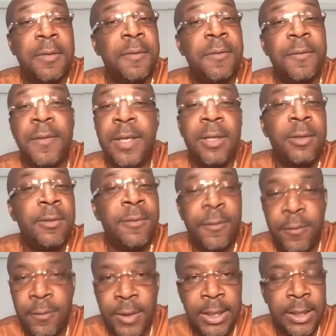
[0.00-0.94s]
Feel
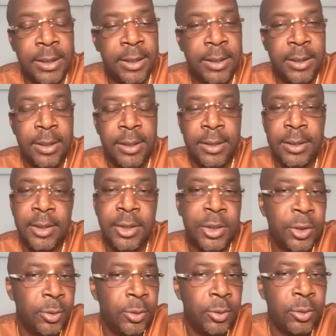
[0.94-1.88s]
free to
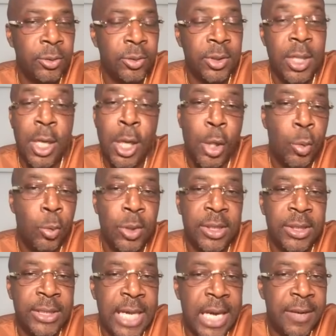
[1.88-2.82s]
choose
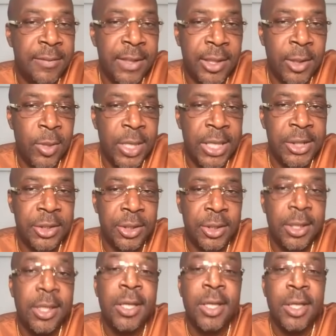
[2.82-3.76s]
which side of the
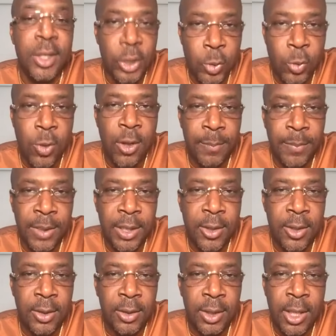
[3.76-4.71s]
equation you want to be
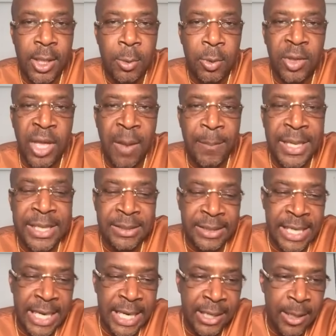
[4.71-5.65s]
on. With that being
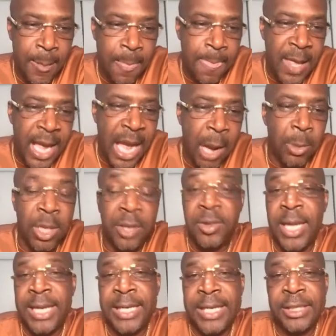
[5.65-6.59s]
said, I
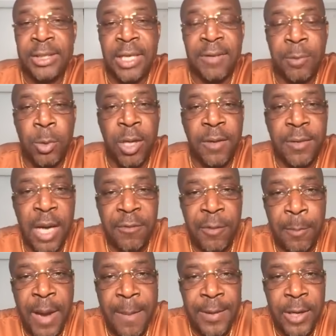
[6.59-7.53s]
want to thank each and every one of
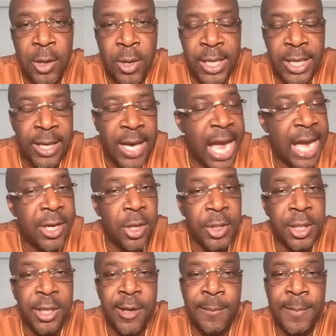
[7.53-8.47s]
y'all for popping on here. I
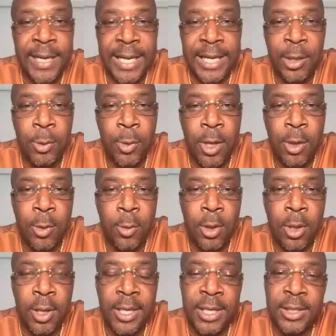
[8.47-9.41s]
know you could have been anywhere in
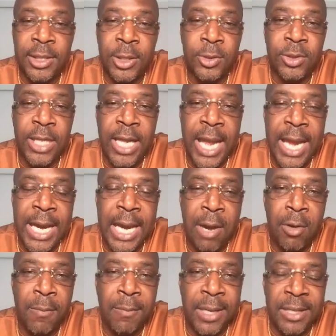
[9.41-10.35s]
the world and you chose to
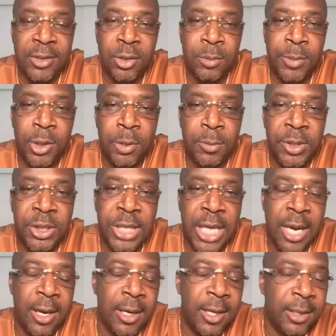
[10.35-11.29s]
hang out with me. Super duper
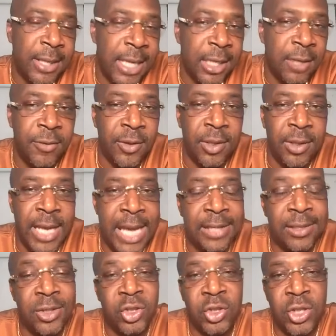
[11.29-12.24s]
shout out, and thank you for the
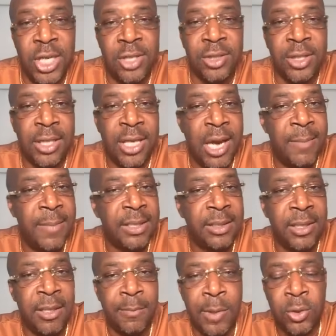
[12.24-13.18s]
likes, the shares, the
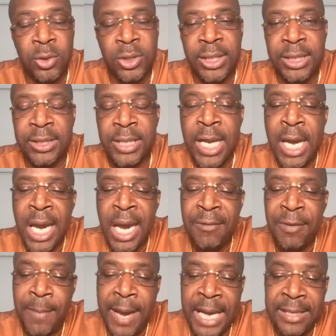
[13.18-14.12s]
comments, the emojis.
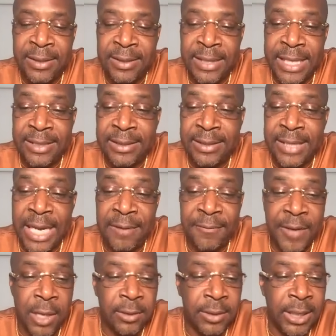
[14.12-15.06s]
Everybody stay
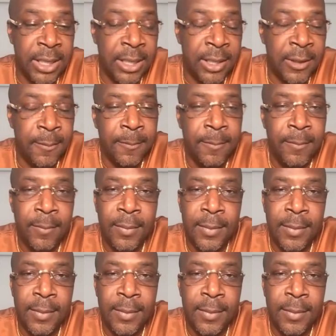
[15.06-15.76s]
safe out there.